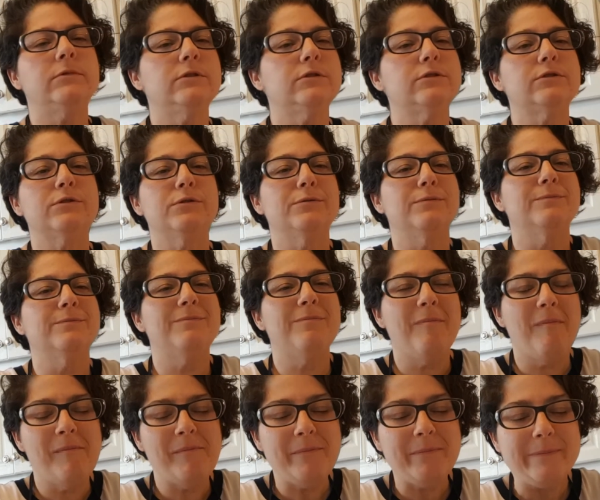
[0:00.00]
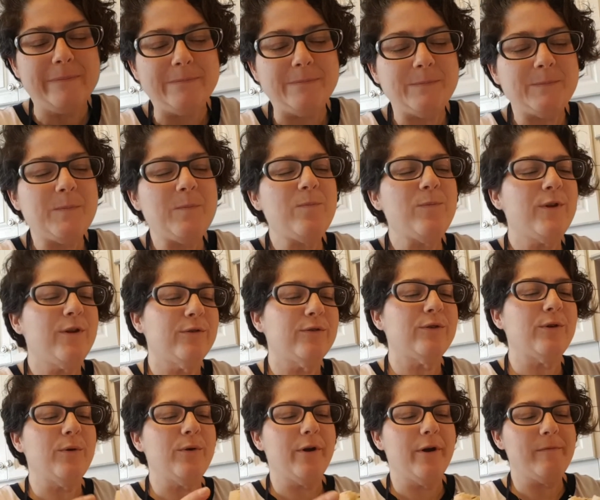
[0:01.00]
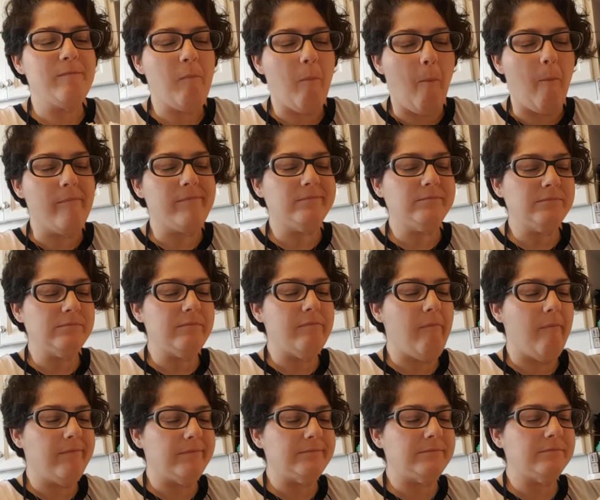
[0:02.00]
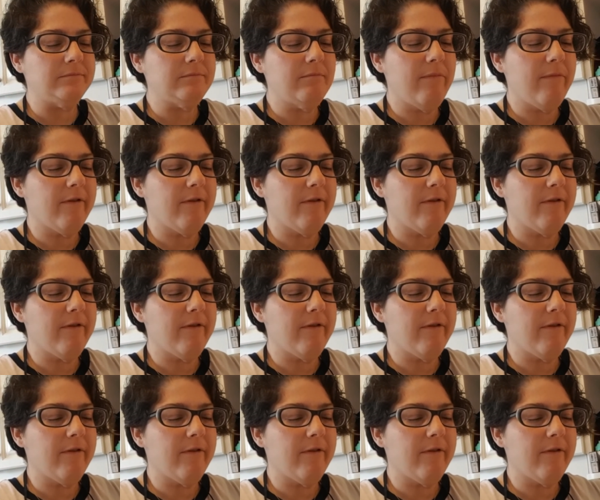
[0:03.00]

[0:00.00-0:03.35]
It's, it's so good. Mm-hmm.